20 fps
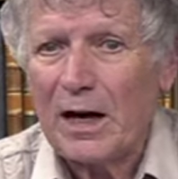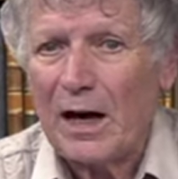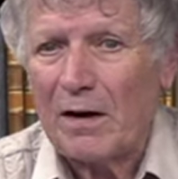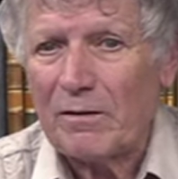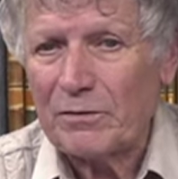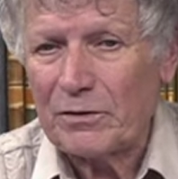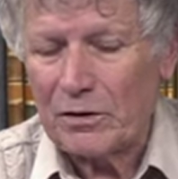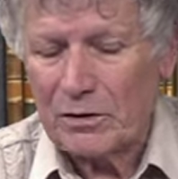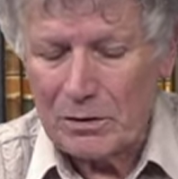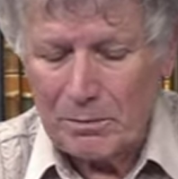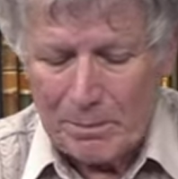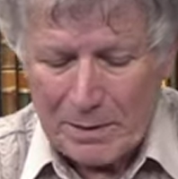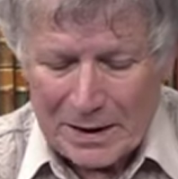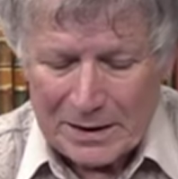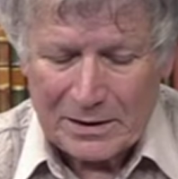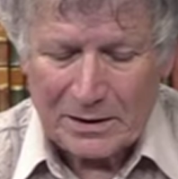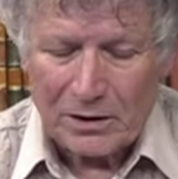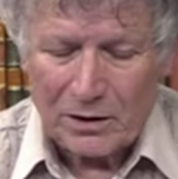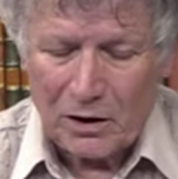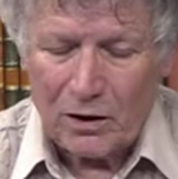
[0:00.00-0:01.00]
After the
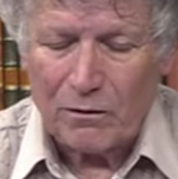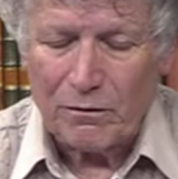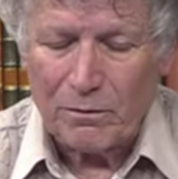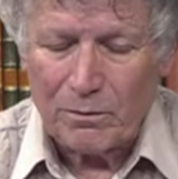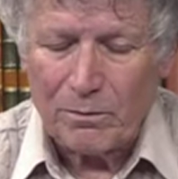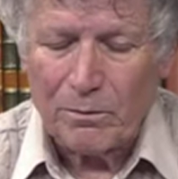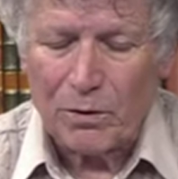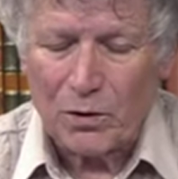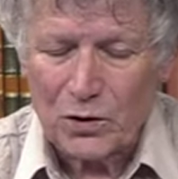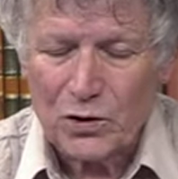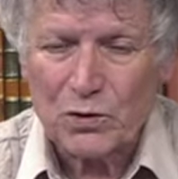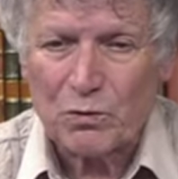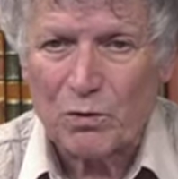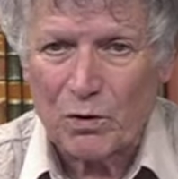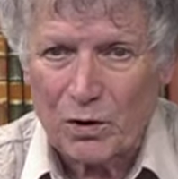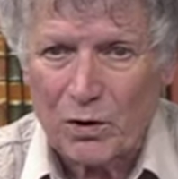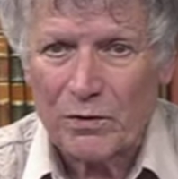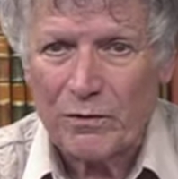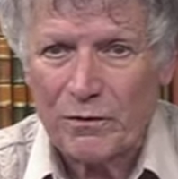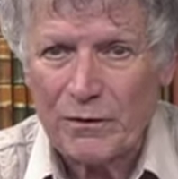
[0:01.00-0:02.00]
Battle of
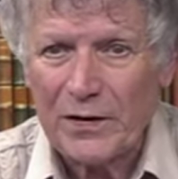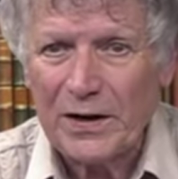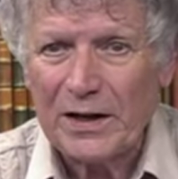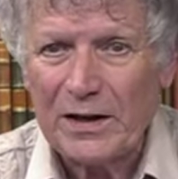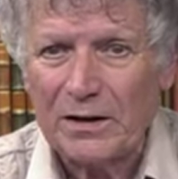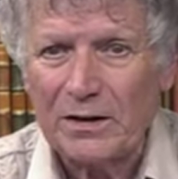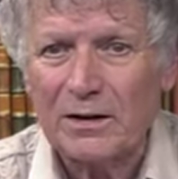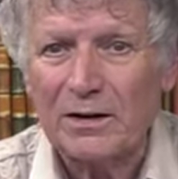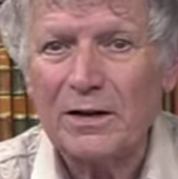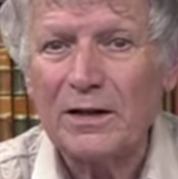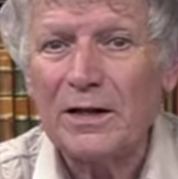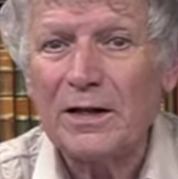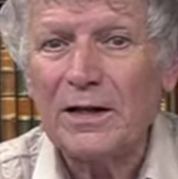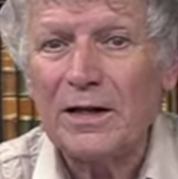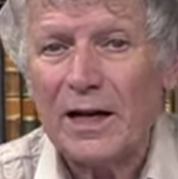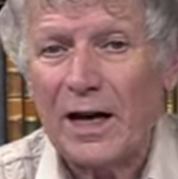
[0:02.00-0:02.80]
Bosworth Field,